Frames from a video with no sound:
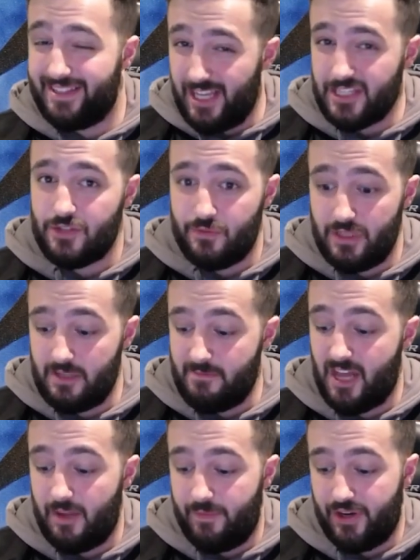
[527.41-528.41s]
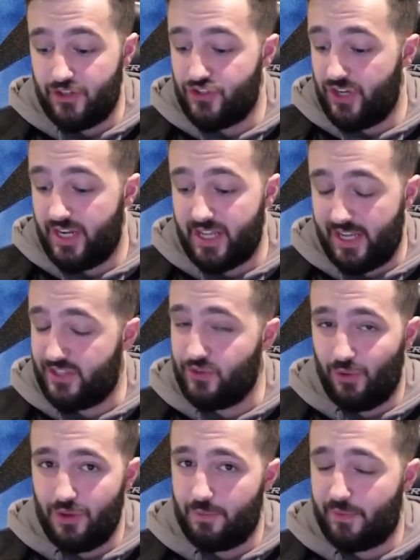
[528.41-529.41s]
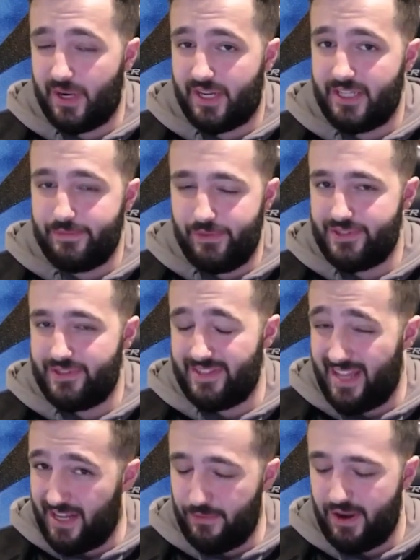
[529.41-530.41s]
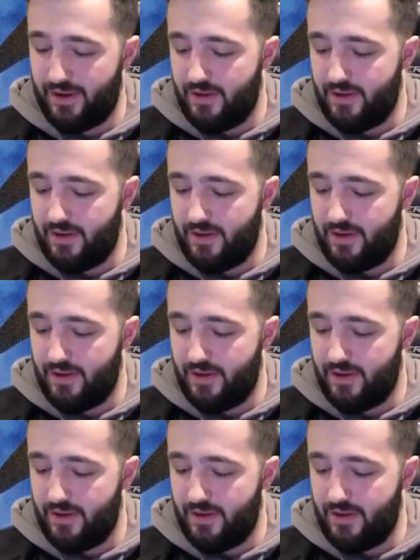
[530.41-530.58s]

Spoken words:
doesn't really matter because you're going to get to all the Prank-Kids monsters anyway.